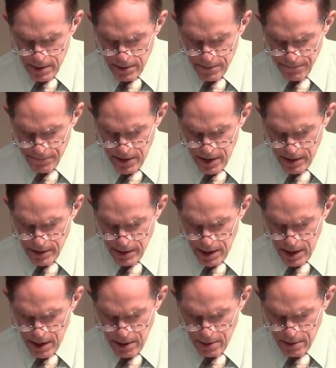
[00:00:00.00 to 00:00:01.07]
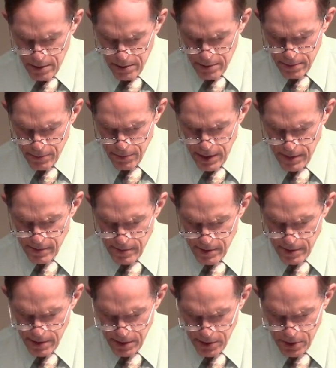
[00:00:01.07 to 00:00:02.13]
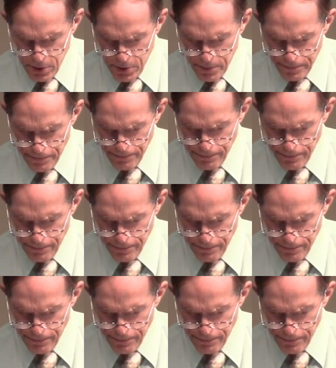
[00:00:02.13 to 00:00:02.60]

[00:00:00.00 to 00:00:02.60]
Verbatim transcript: to find our rest in you.